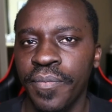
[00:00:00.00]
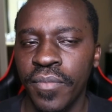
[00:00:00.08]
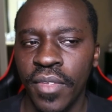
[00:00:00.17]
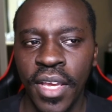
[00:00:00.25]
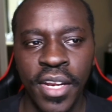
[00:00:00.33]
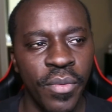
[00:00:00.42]

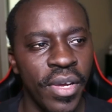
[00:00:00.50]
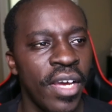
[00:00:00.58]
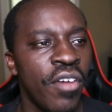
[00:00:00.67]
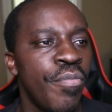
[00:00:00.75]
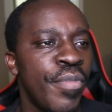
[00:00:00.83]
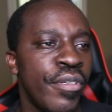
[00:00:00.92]
Anyway, I
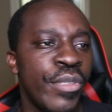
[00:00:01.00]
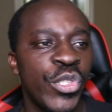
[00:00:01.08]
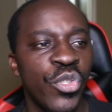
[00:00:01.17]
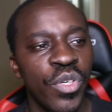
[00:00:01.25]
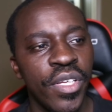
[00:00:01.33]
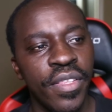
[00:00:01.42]
hope you
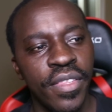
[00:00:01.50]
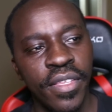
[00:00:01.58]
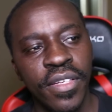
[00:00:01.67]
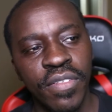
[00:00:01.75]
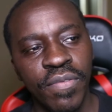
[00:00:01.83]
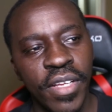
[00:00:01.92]
enjoyed
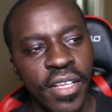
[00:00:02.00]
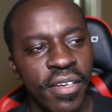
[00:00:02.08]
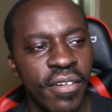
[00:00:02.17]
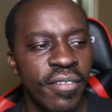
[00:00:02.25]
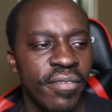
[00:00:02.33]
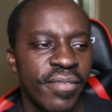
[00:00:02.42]
this
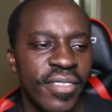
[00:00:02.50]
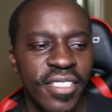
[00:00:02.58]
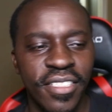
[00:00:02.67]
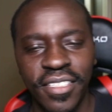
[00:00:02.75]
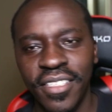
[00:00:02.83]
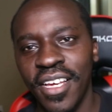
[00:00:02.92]
video. That's
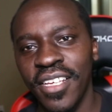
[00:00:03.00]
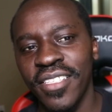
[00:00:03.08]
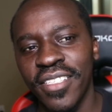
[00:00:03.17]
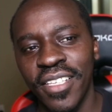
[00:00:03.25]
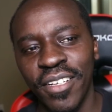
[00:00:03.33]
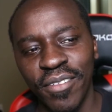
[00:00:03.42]
a nice
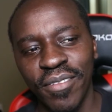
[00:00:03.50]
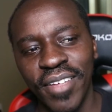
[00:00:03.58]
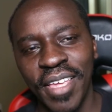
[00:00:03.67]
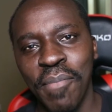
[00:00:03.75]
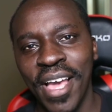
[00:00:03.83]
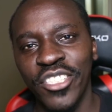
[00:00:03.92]
little
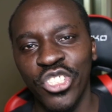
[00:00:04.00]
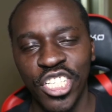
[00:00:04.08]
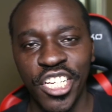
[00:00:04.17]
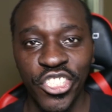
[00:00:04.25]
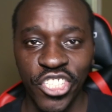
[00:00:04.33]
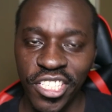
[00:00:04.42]

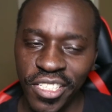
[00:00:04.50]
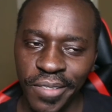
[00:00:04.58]
imagination.